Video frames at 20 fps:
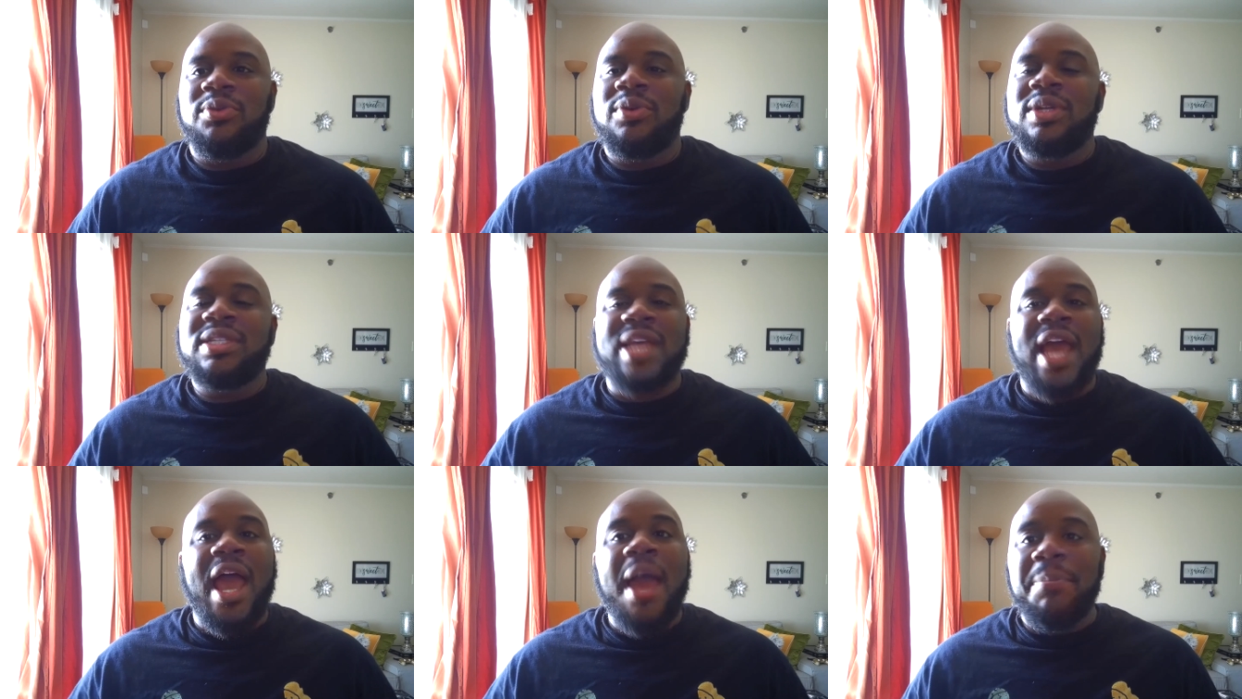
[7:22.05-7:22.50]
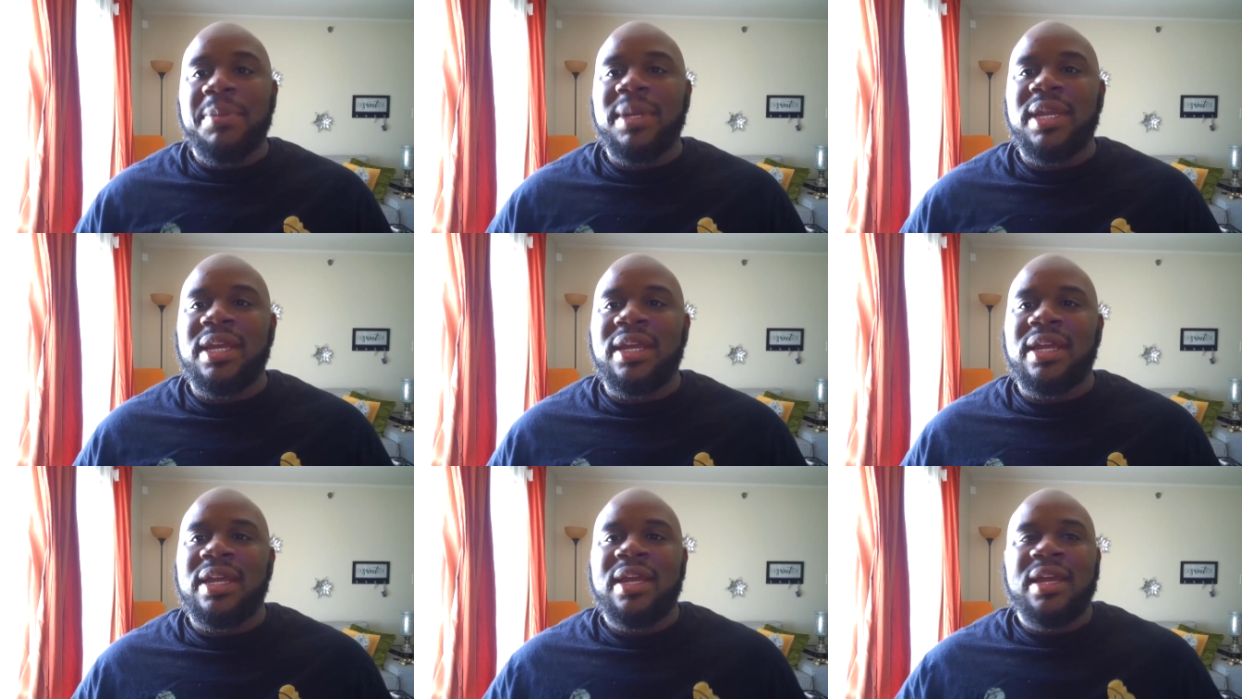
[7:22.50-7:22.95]
What's
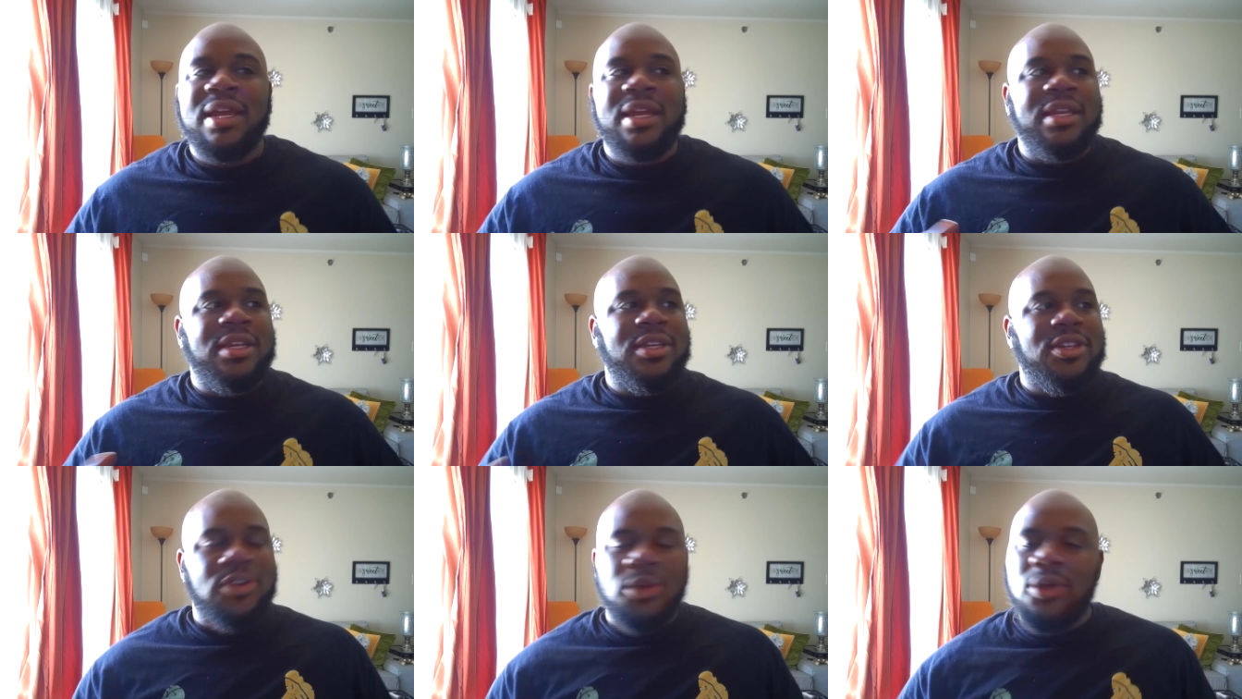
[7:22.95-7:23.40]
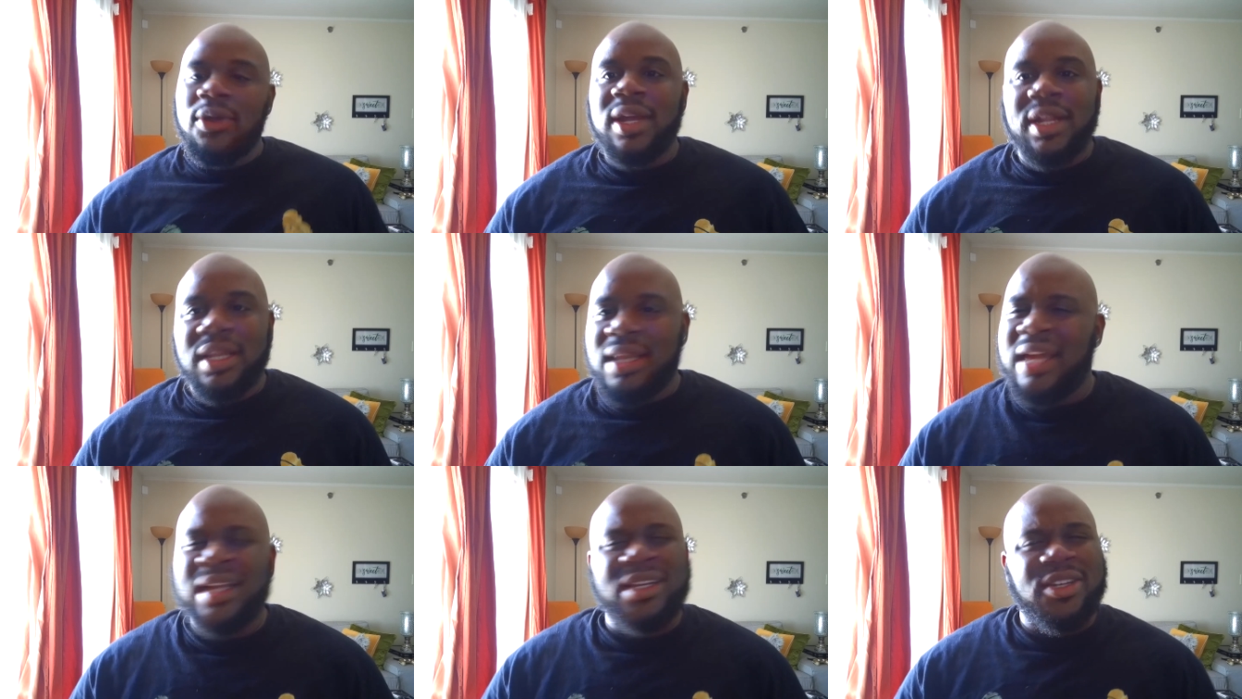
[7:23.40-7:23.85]
happening during
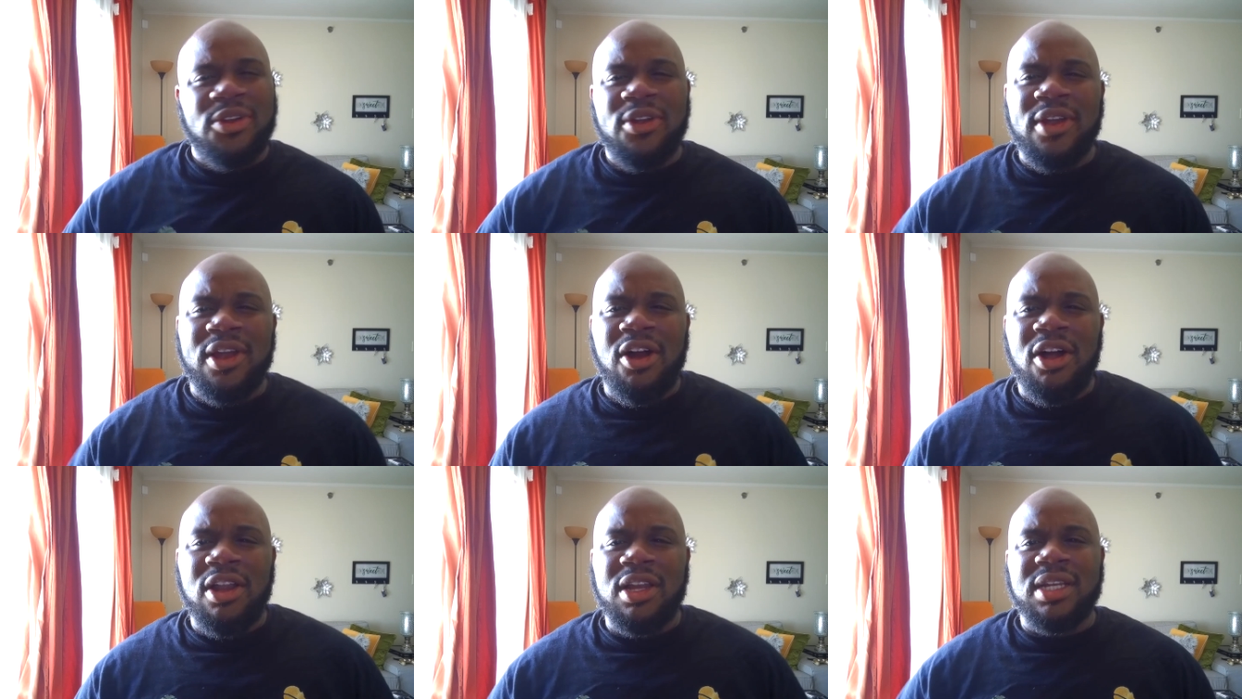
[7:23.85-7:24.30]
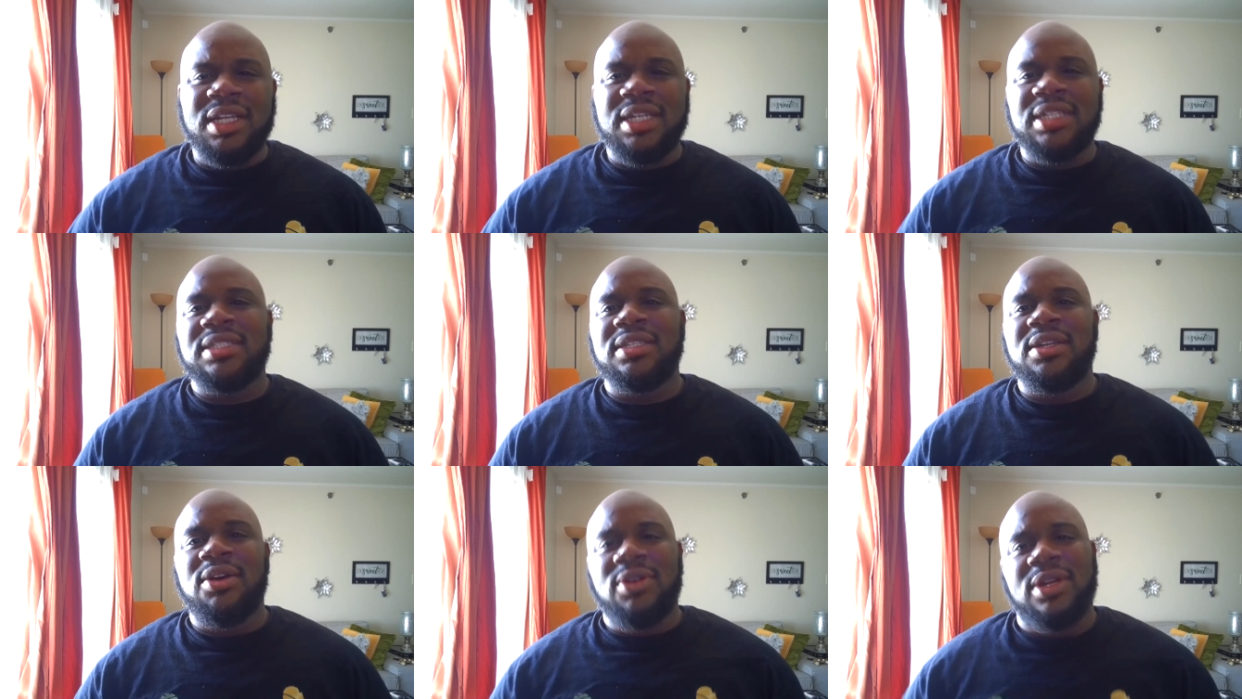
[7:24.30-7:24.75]
all
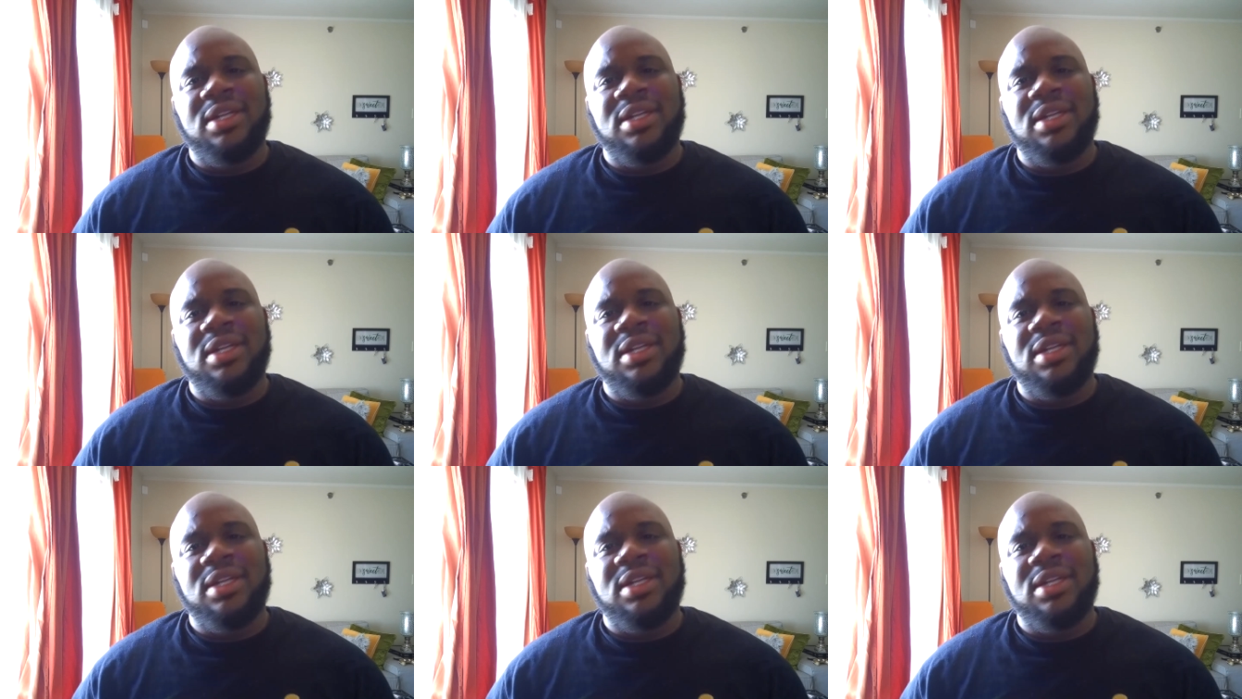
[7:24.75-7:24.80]
this?